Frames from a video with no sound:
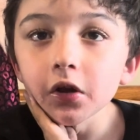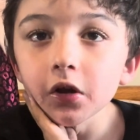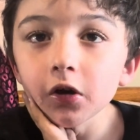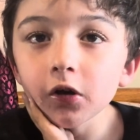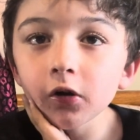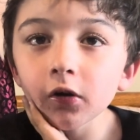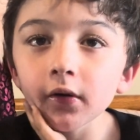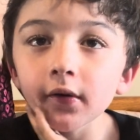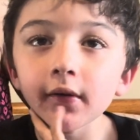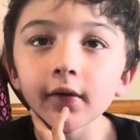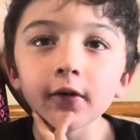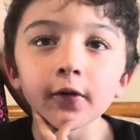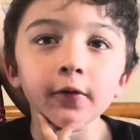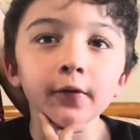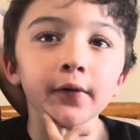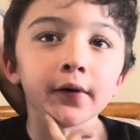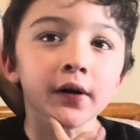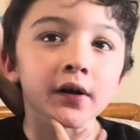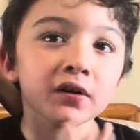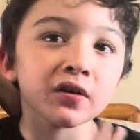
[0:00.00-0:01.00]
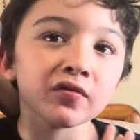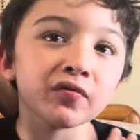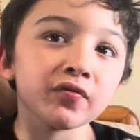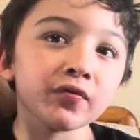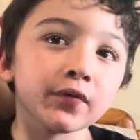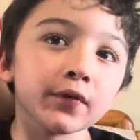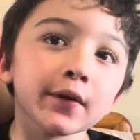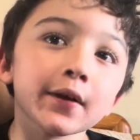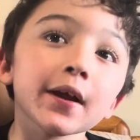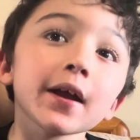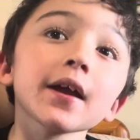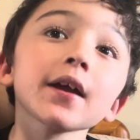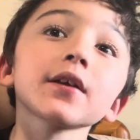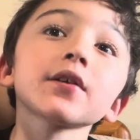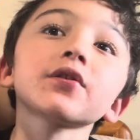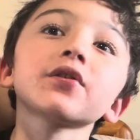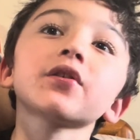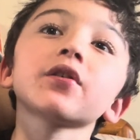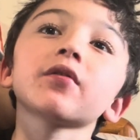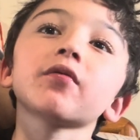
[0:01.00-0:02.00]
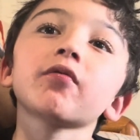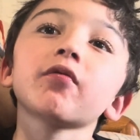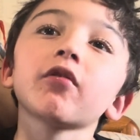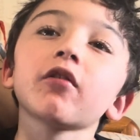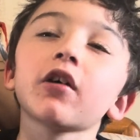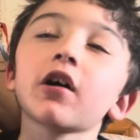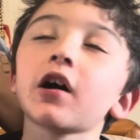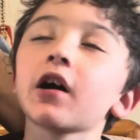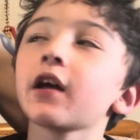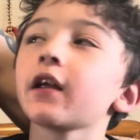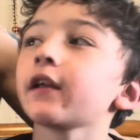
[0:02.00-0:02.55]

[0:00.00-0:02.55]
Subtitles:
let her out of her cage to fly